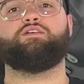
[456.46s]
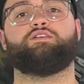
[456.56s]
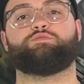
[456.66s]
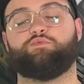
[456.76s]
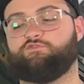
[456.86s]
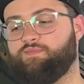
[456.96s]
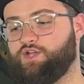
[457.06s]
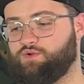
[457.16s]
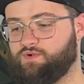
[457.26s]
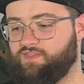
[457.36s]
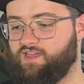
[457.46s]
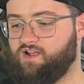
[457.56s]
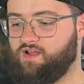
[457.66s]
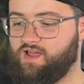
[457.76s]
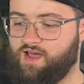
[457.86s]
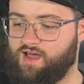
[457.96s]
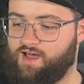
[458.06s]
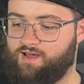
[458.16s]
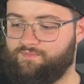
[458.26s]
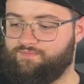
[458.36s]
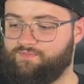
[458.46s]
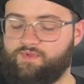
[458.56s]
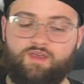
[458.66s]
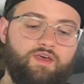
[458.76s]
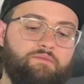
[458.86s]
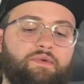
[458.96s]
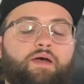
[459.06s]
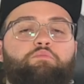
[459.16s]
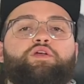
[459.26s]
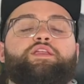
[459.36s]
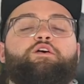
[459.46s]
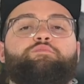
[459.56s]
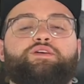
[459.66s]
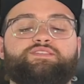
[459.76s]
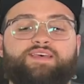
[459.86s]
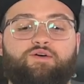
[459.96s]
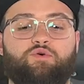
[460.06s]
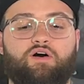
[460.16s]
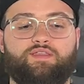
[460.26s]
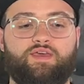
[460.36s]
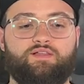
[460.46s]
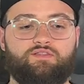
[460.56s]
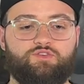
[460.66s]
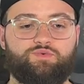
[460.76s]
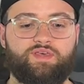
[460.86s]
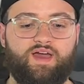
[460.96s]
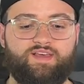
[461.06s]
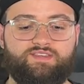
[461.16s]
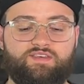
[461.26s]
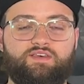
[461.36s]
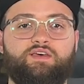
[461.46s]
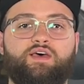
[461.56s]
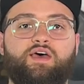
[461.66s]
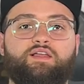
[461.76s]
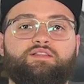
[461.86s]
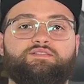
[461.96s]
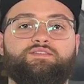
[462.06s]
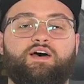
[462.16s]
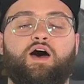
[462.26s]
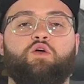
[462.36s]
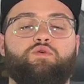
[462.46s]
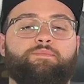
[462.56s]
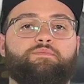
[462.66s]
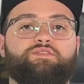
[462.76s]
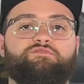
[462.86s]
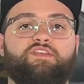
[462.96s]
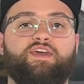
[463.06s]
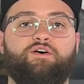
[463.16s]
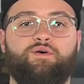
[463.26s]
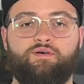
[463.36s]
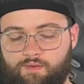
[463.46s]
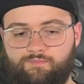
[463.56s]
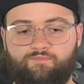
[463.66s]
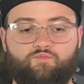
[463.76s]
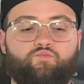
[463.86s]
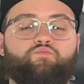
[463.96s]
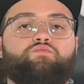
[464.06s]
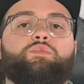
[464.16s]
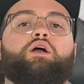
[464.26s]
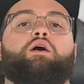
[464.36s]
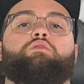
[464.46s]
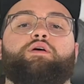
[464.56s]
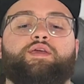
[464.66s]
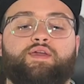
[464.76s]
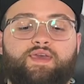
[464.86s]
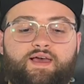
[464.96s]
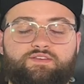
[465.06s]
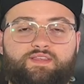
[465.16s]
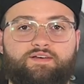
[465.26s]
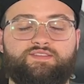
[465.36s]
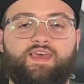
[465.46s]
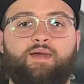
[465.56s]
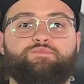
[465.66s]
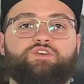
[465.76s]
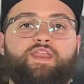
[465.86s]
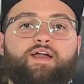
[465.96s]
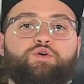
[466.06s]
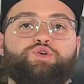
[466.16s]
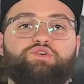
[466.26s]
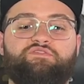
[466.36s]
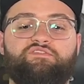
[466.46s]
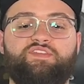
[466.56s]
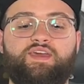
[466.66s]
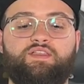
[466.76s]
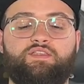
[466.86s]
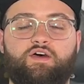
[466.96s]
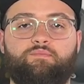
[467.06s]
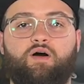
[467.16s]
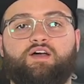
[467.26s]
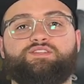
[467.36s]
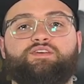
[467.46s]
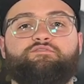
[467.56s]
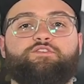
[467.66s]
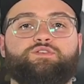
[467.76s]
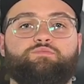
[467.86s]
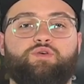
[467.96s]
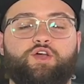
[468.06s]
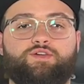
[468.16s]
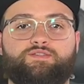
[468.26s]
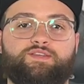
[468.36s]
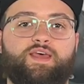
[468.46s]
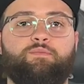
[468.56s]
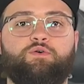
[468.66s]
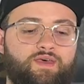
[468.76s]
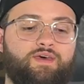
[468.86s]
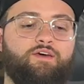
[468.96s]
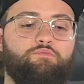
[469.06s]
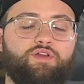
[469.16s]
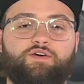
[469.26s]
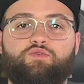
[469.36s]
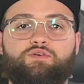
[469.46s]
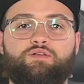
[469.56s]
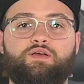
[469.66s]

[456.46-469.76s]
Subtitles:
Some information right there. Yeah, pretty dope. Good sound quality. Looks really nice. Let's wrap up this video. Alrighty, yeah, so that was the Amazon Echo Show 15 unboxing, first impressions, and demo. Pretty cool.